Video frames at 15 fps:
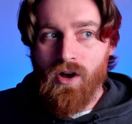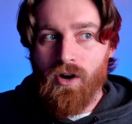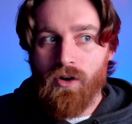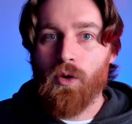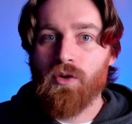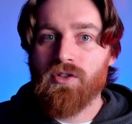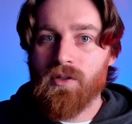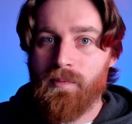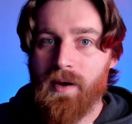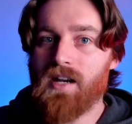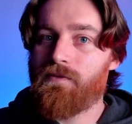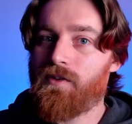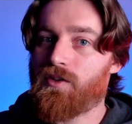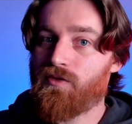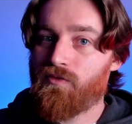Those are
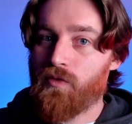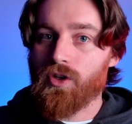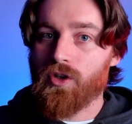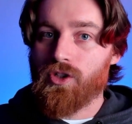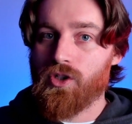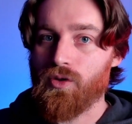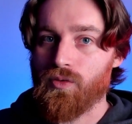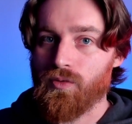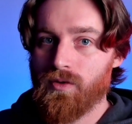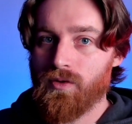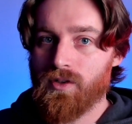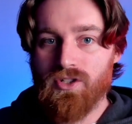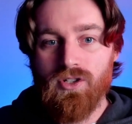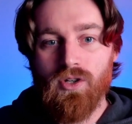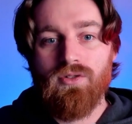benefits for you
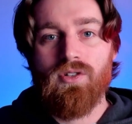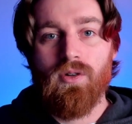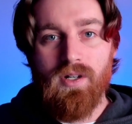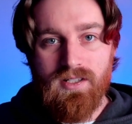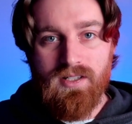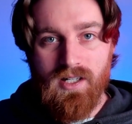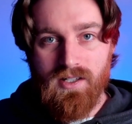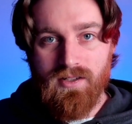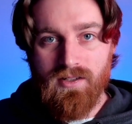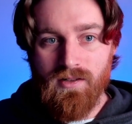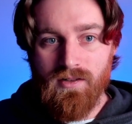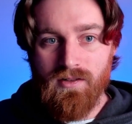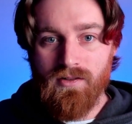because those don't exist.